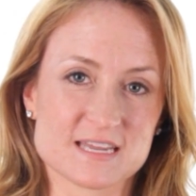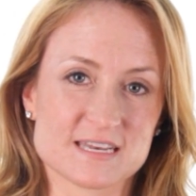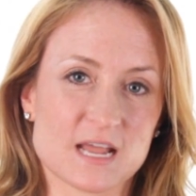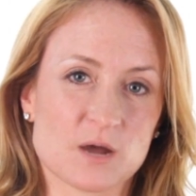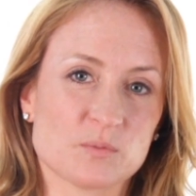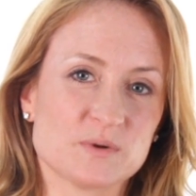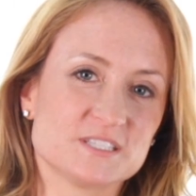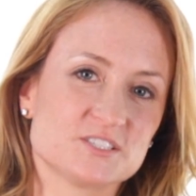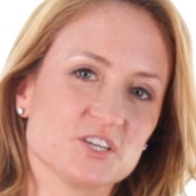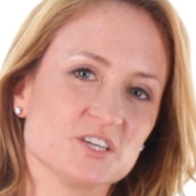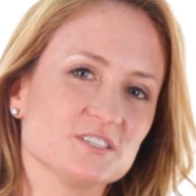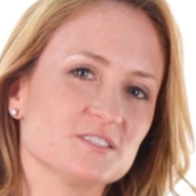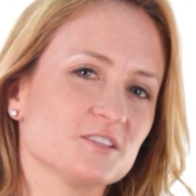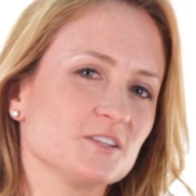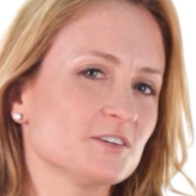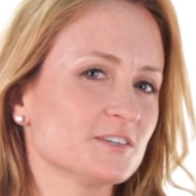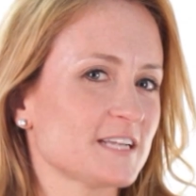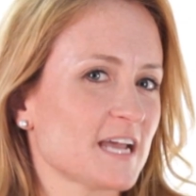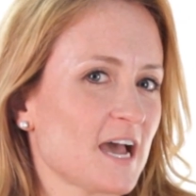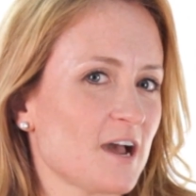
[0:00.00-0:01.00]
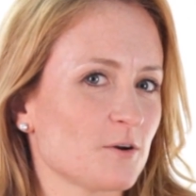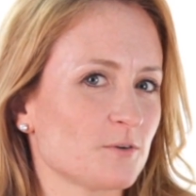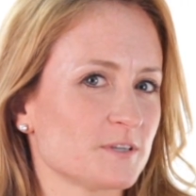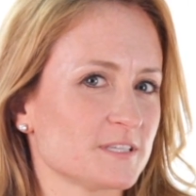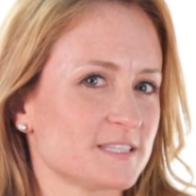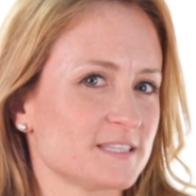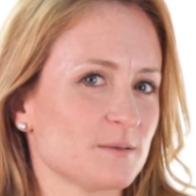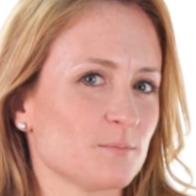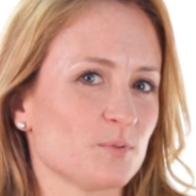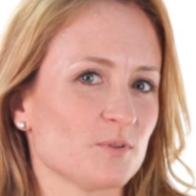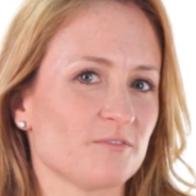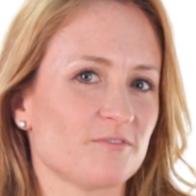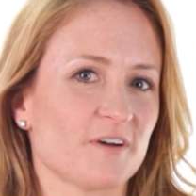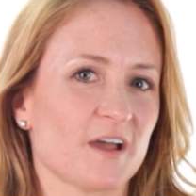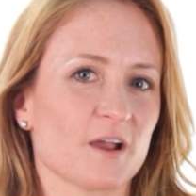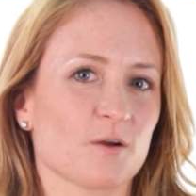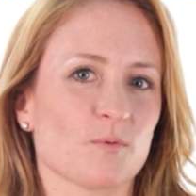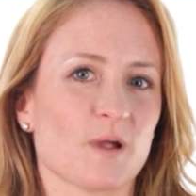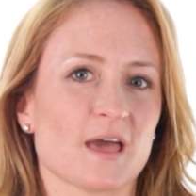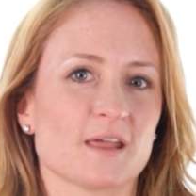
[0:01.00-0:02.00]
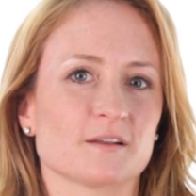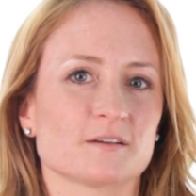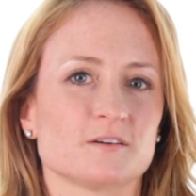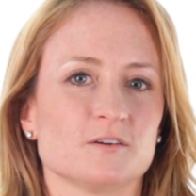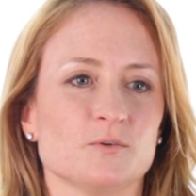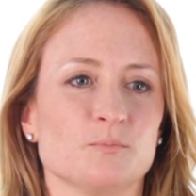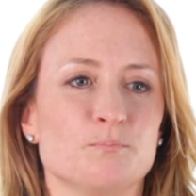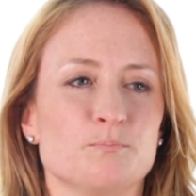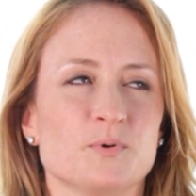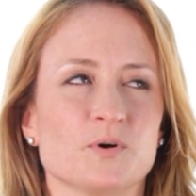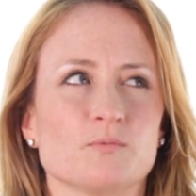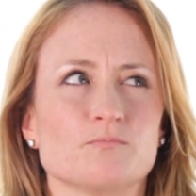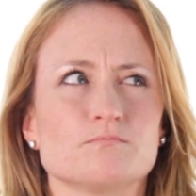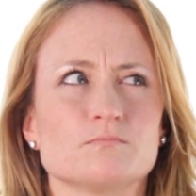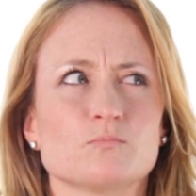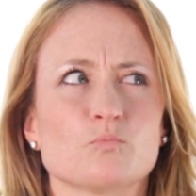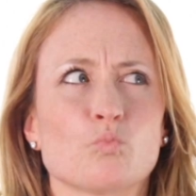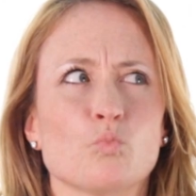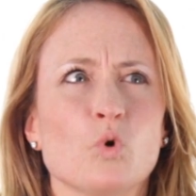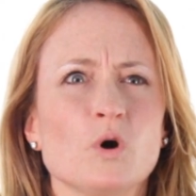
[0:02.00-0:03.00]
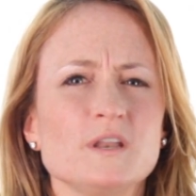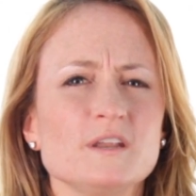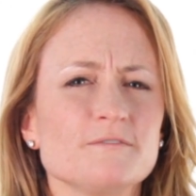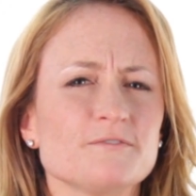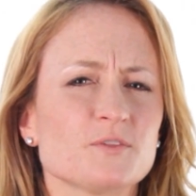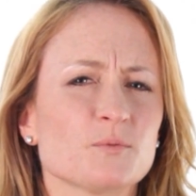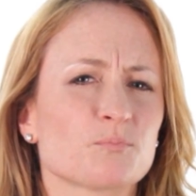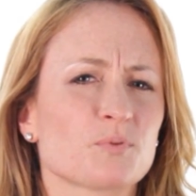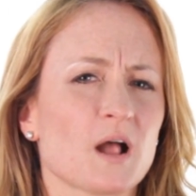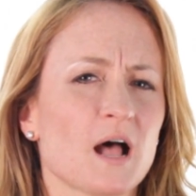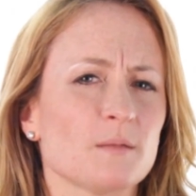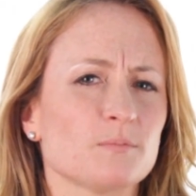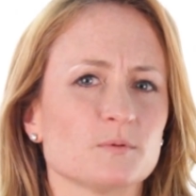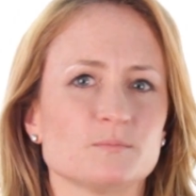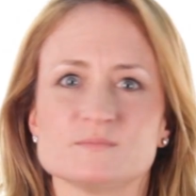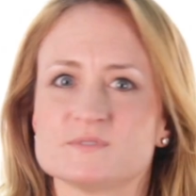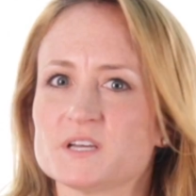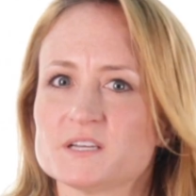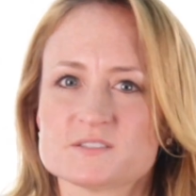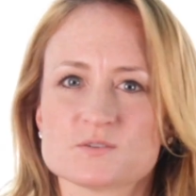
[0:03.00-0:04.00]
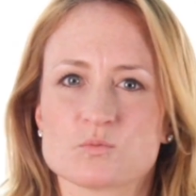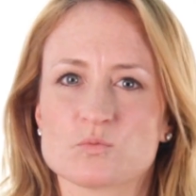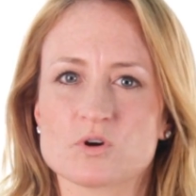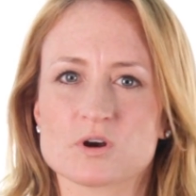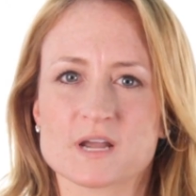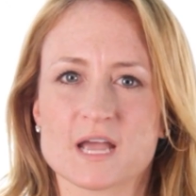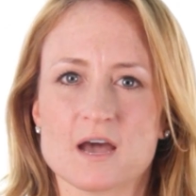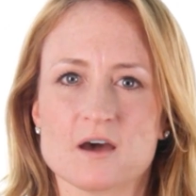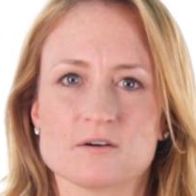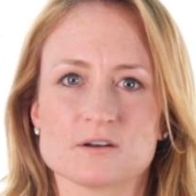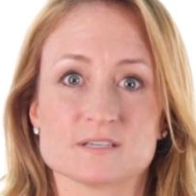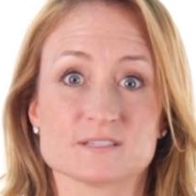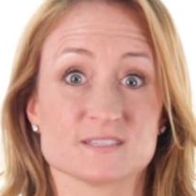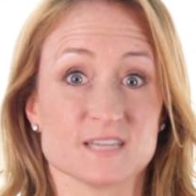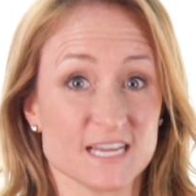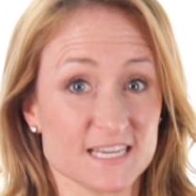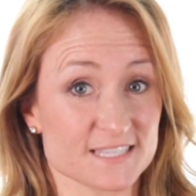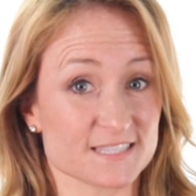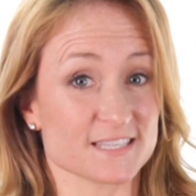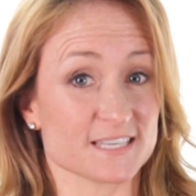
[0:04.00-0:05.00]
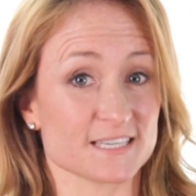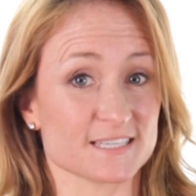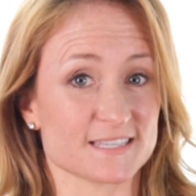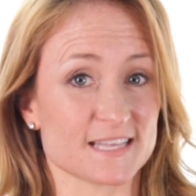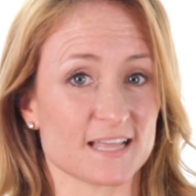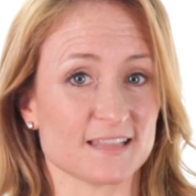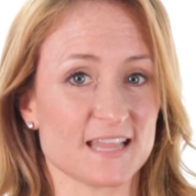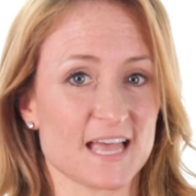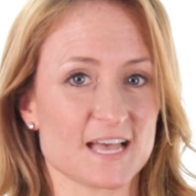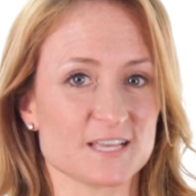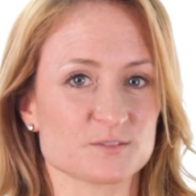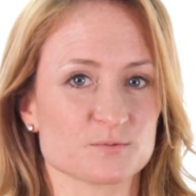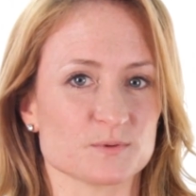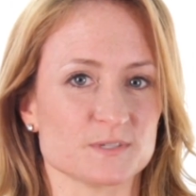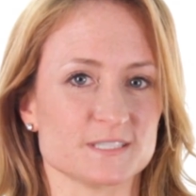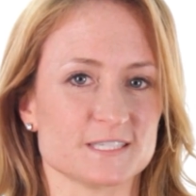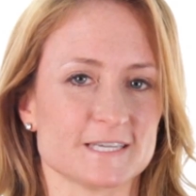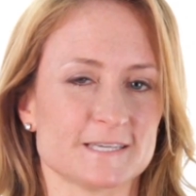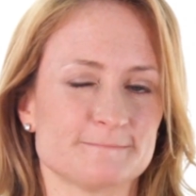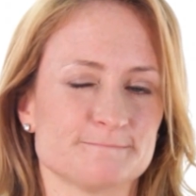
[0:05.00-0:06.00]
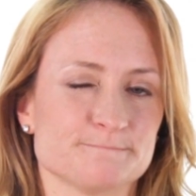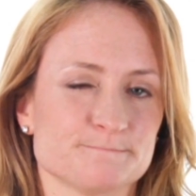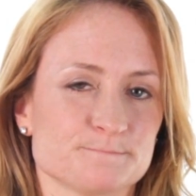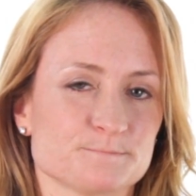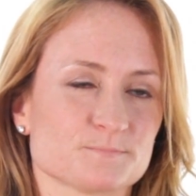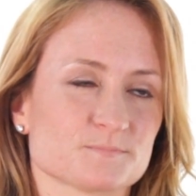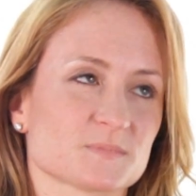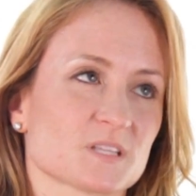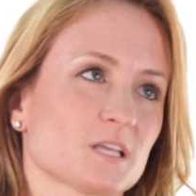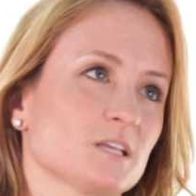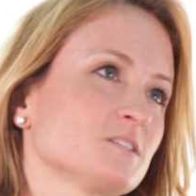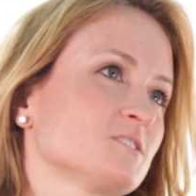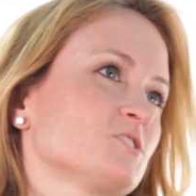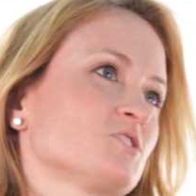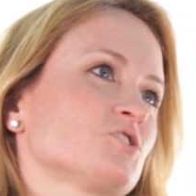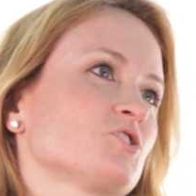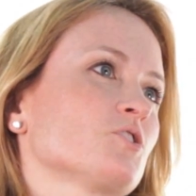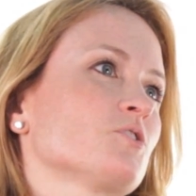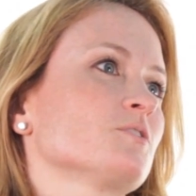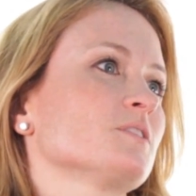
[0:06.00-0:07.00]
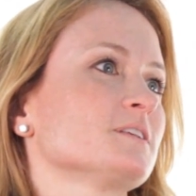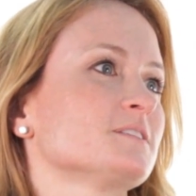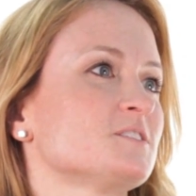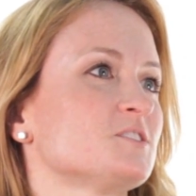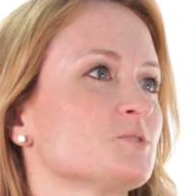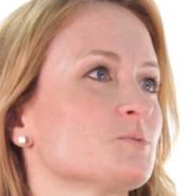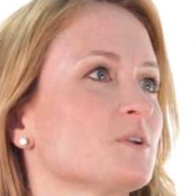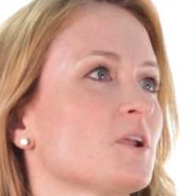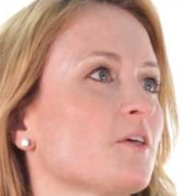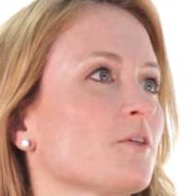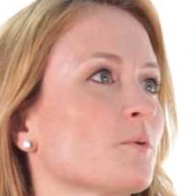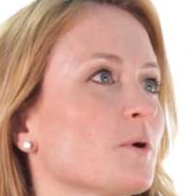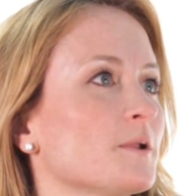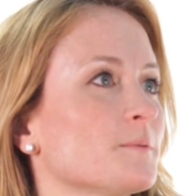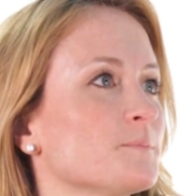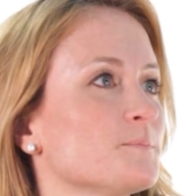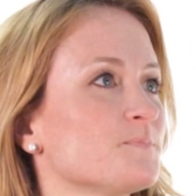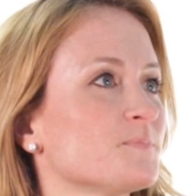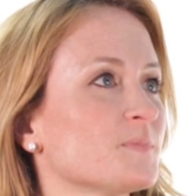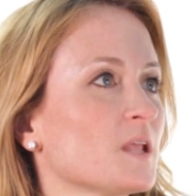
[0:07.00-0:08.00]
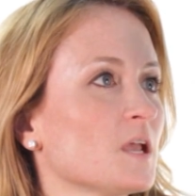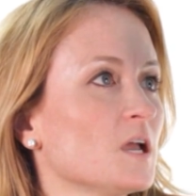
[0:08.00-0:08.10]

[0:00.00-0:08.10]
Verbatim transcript: Now we just learned how to simplify a radical, but what if the problem doesn't work out as nicely as that last one did? Let's do another one.